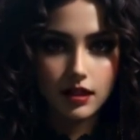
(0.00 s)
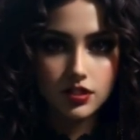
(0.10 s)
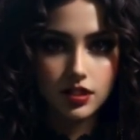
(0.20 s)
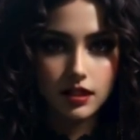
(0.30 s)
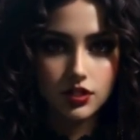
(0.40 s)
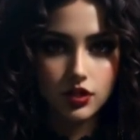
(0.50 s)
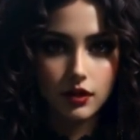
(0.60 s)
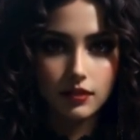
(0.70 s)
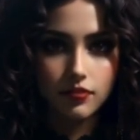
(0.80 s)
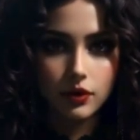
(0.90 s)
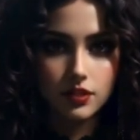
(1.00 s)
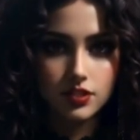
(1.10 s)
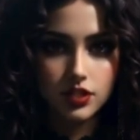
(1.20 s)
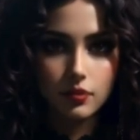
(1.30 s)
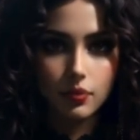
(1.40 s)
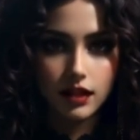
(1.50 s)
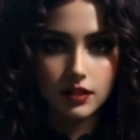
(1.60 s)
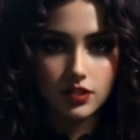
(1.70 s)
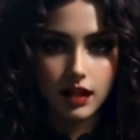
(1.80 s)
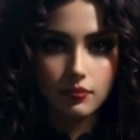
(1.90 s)
its sinister influence seeping
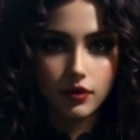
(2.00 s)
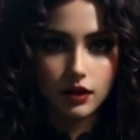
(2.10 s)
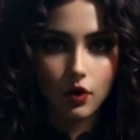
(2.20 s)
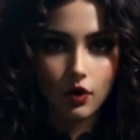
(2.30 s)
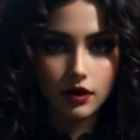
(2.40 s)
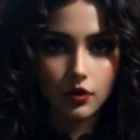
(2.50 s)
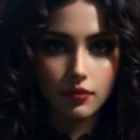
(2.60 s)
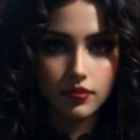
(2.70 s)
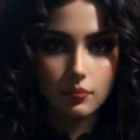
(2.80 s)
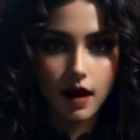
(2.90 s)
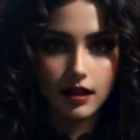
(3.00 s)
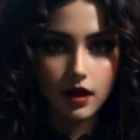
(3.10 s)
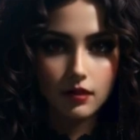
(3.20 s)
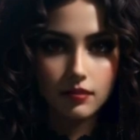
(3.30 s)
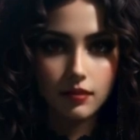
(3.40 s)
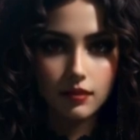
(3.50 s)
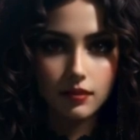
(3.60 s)
into every corner of the manor.